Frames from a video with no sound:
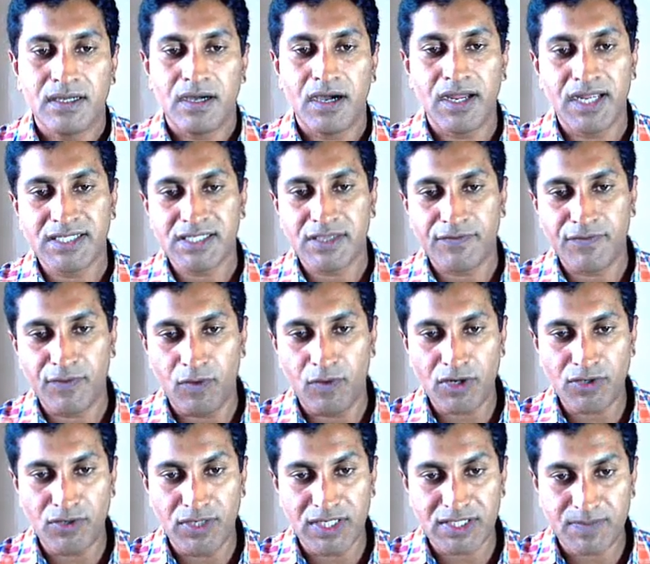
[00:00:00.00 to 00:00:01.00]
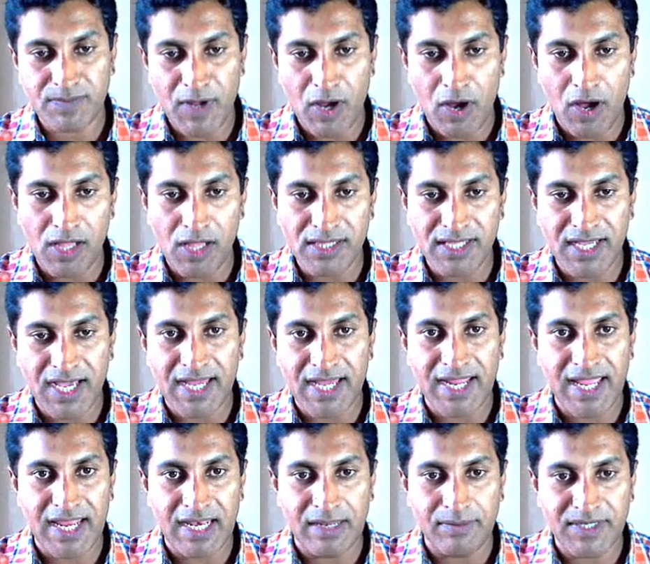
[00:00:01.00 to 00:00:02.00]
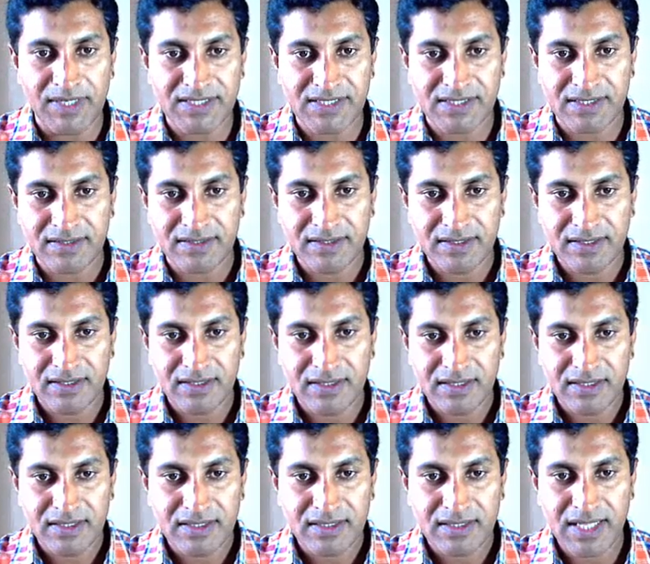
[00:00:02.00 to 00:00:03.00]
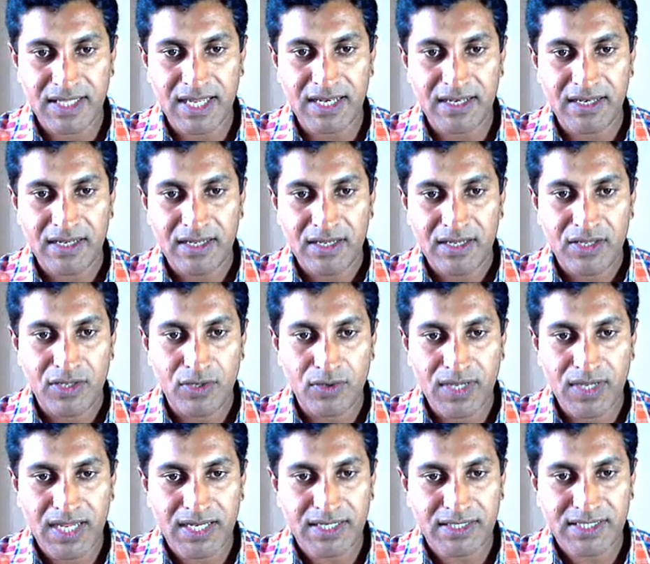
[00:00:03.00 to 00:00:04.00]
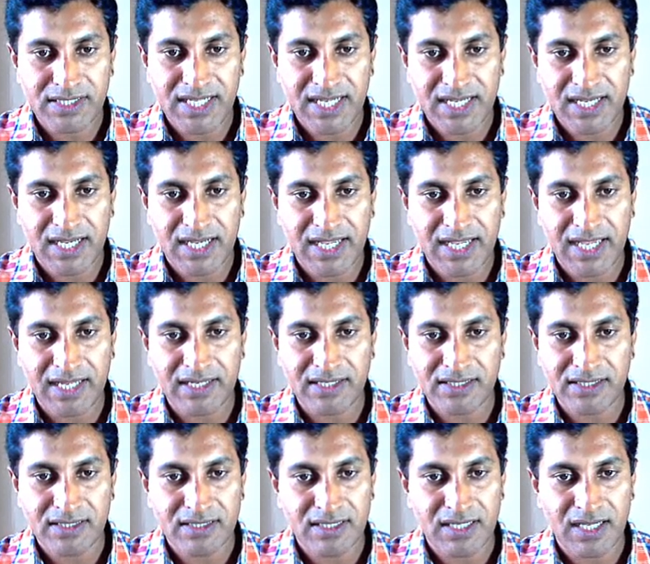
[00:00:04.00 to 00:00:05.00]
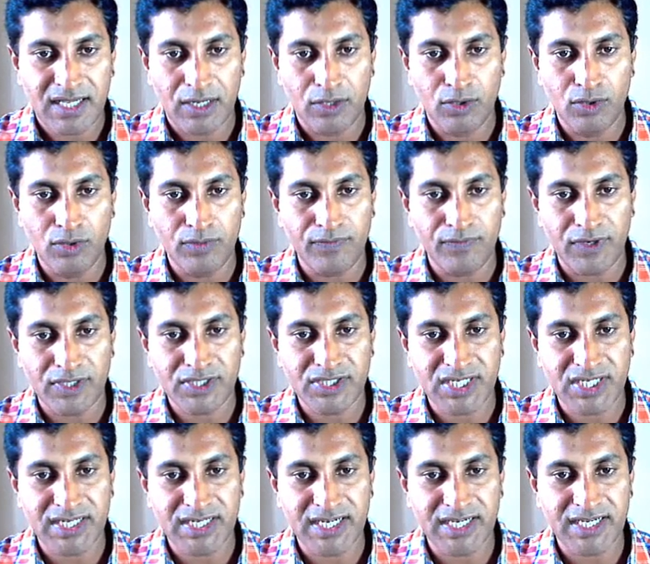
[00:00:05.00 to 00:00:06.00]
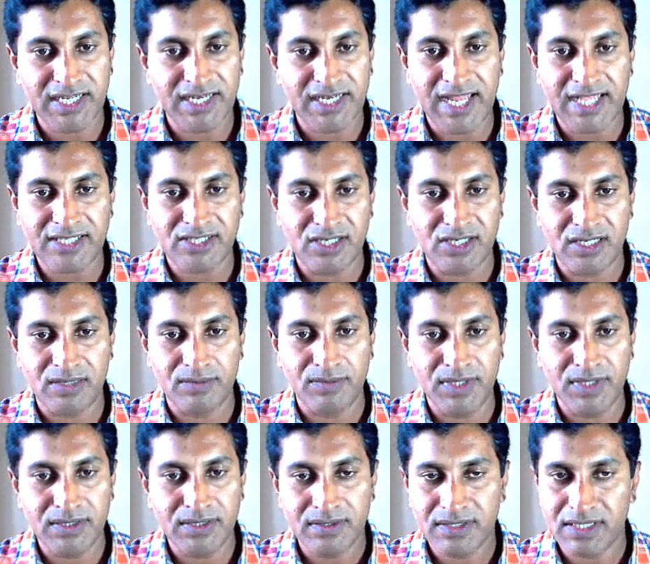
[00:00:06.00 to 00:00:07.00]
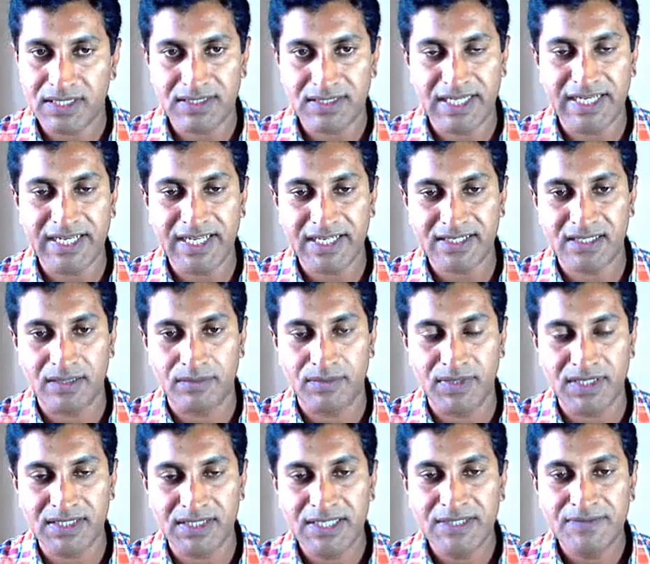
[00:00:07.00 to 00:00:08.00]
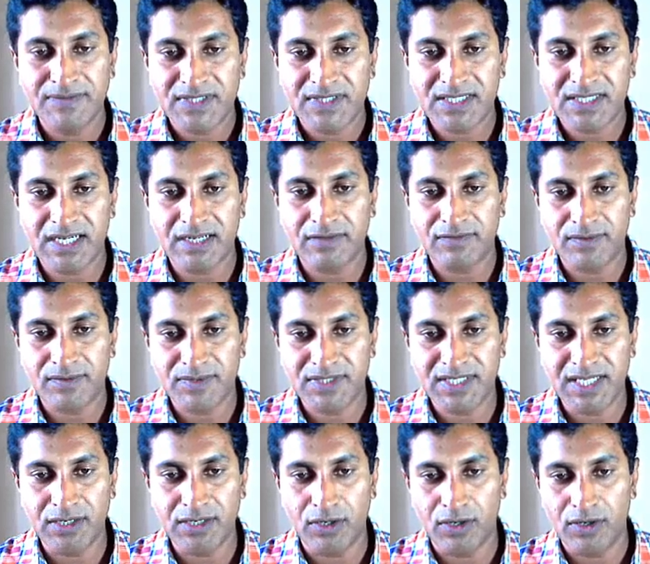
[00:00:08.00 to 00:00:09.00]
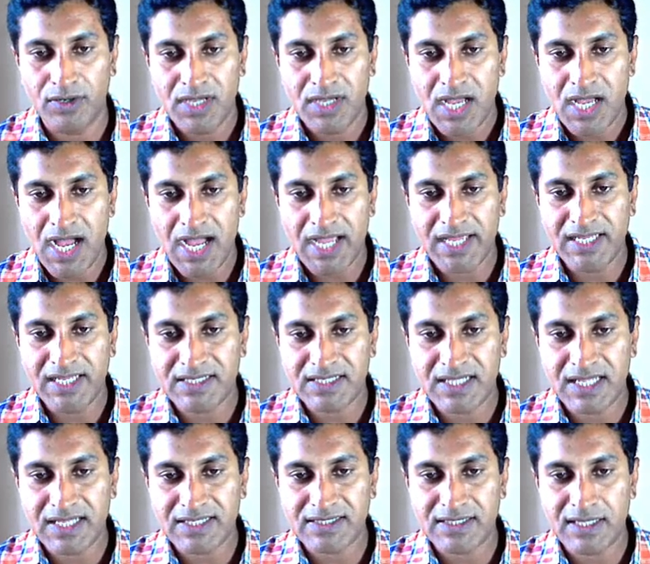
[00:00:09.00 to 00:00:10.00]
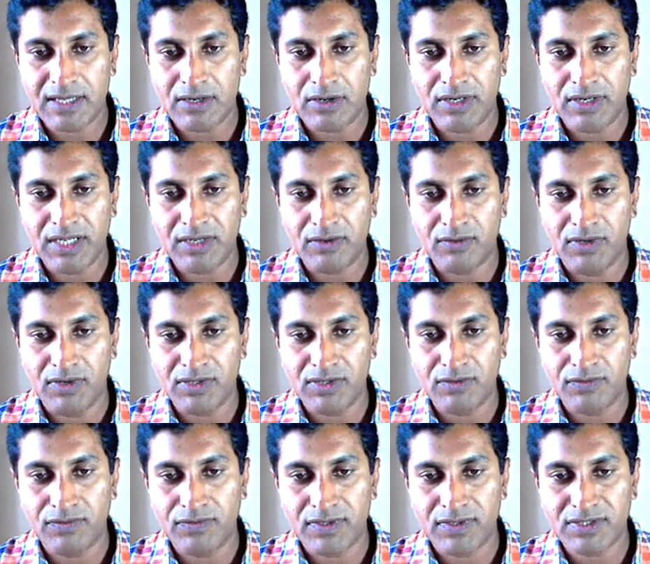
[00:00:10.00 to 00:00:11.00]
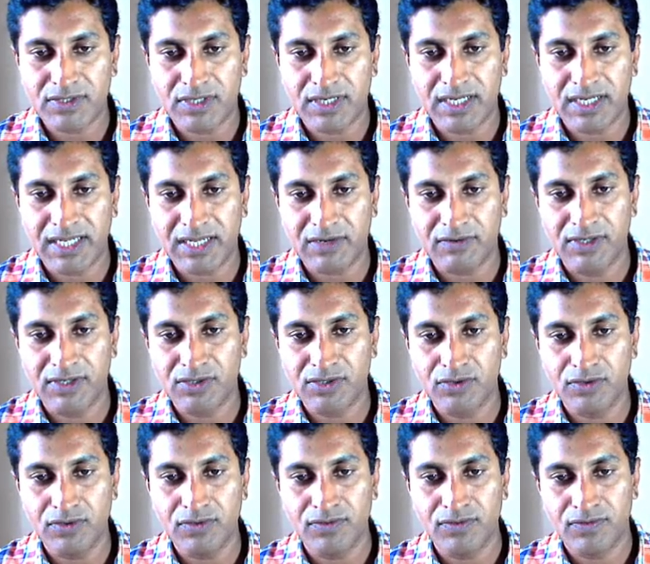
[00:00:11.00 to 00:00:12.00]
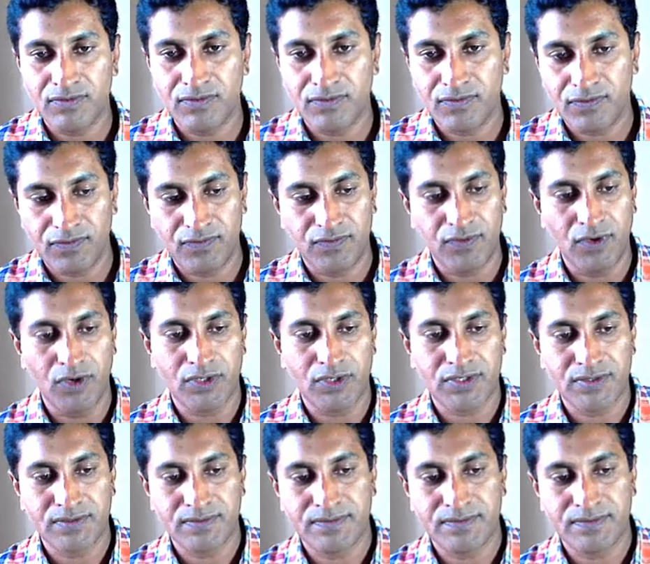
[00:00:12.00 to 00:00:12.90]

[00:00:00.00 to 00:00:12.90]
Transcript: Or else if you want to display all the array elements, then you can take again a loop for generating natural number, that is index numbers, starting from 0, I is less than or equal to 4.